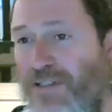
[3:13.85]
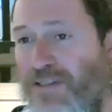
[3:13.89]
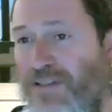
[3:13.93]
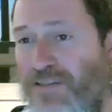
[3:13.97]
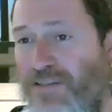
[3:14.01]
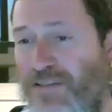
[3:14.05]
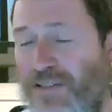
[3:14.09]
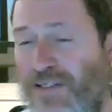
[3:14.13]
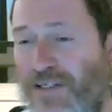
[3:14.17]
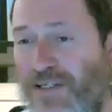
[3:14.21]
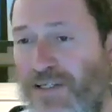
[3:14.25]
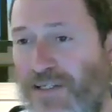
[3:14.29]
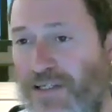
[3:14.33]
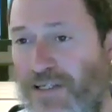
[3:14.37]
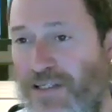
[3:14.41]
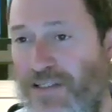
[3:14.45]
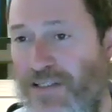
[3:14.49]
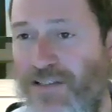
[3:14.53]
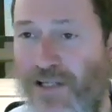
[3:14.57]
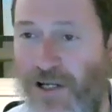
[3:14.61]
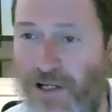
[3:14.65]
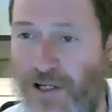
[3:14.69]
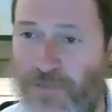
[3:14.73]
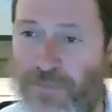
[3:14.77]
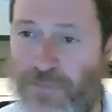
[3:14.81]
His
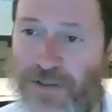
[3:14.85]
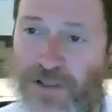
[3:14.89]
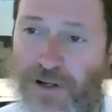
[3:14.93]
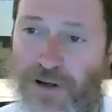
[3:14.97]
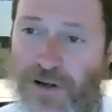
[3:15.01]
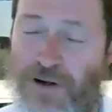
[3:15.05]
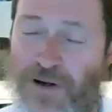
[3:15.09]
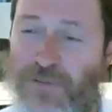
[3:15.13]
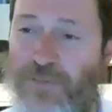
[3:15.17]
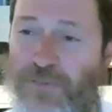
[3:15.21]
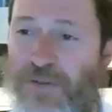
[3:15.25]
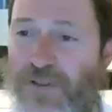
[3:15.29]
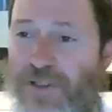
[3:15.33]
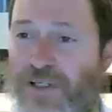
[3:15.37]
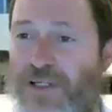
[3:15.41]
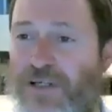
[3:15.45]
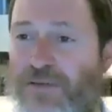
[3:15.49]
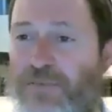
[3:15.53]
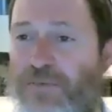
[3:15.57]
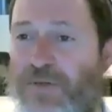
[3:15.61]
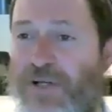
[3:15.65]
son was a horrible king,